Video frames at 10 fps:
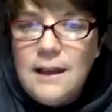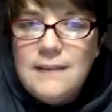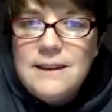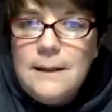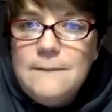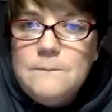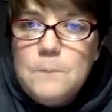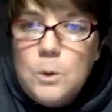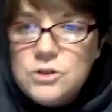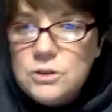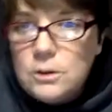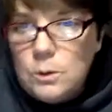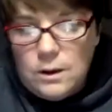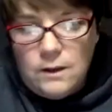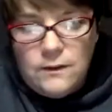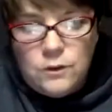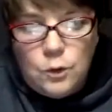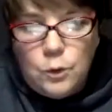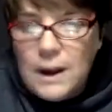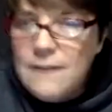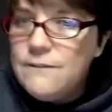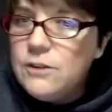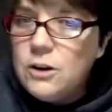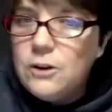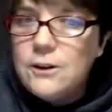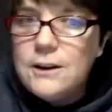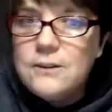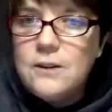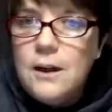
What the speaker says: It's an emotional oil. It's great for courage.